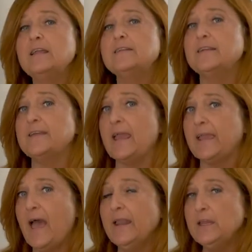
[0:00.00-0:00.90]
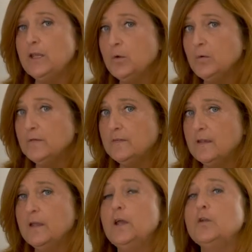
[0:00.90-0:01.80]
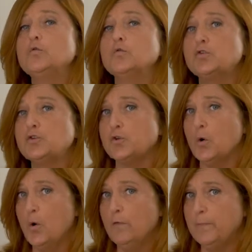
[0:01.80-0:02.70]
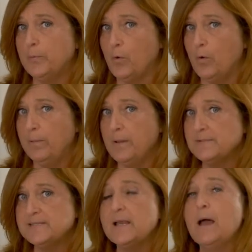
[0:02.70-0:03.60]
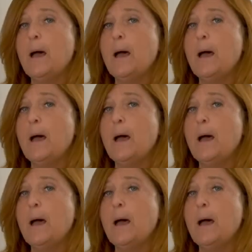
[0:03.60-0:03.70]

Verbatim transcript: that I can use to solve problems,